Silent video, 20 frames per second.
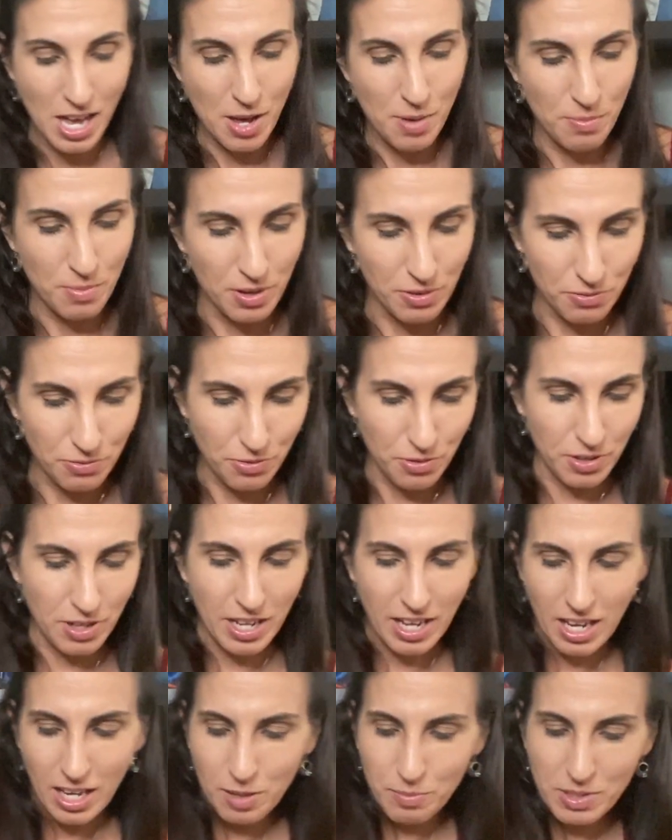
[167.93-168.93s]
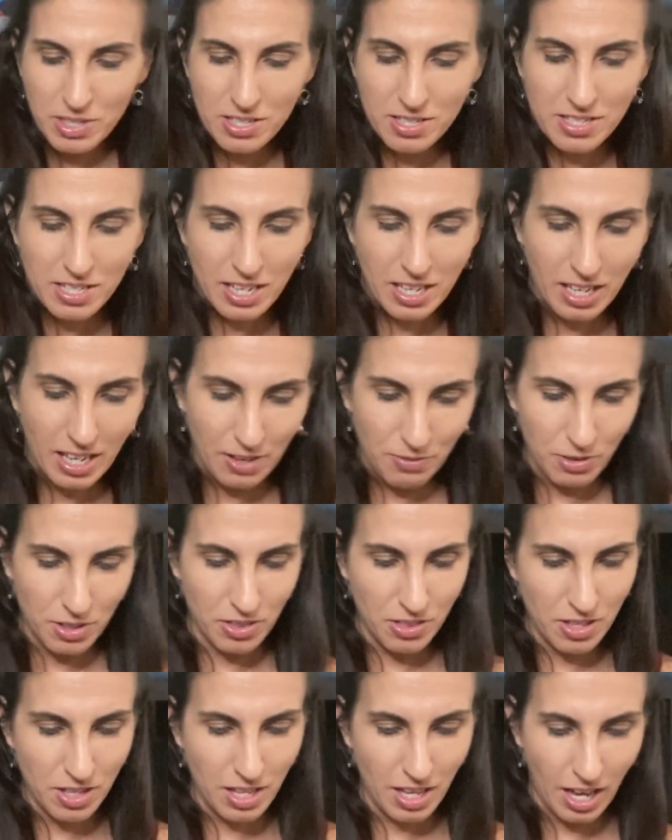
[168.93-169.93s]
But for now, let me just take
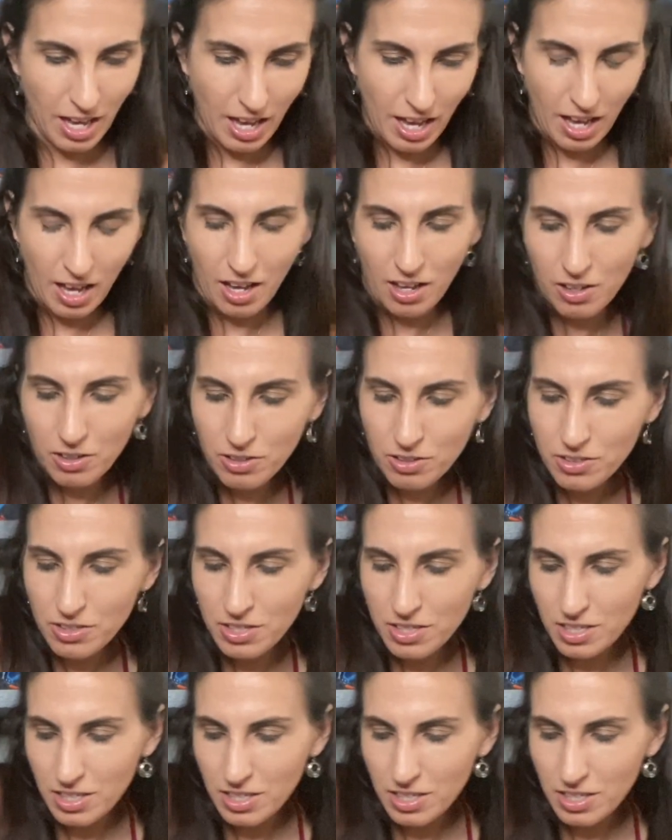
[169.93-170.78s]
everything out.